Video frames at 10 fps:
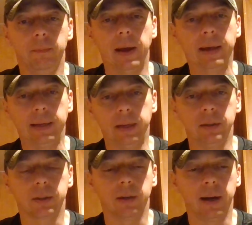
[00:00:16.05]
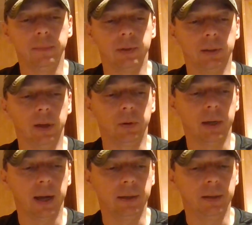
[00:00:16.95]
making these scrapes and
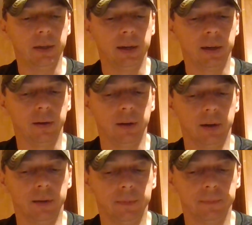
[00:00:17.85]
locating deer.